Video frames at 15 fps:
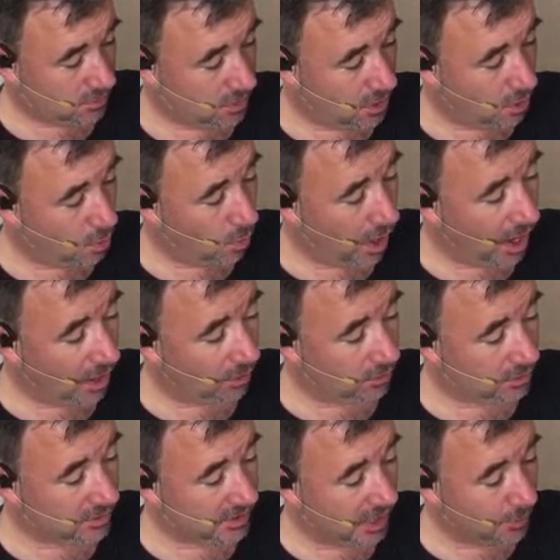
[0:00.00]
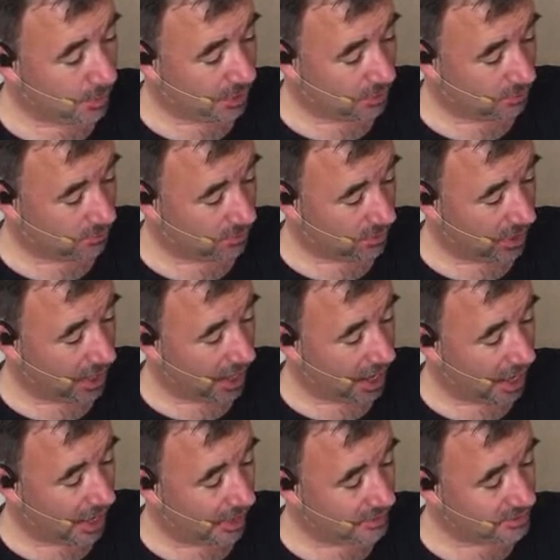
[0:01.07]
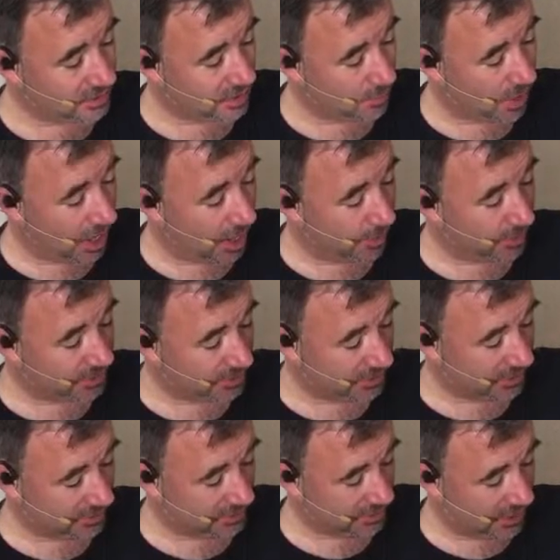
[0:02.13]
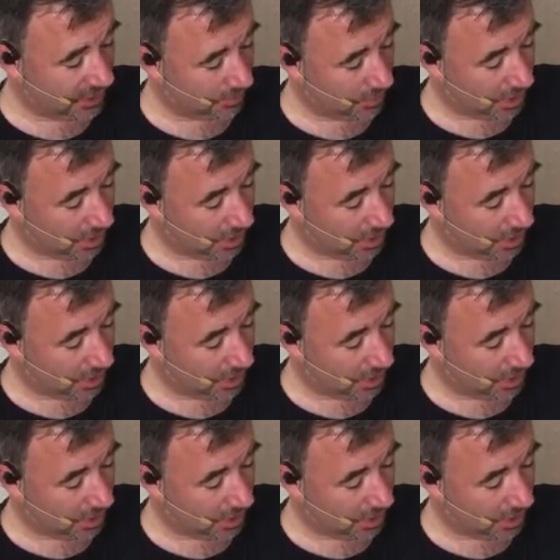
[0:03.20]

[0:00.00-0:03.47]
Oh, wow. Look at that big... Yeah, something happened to this thing,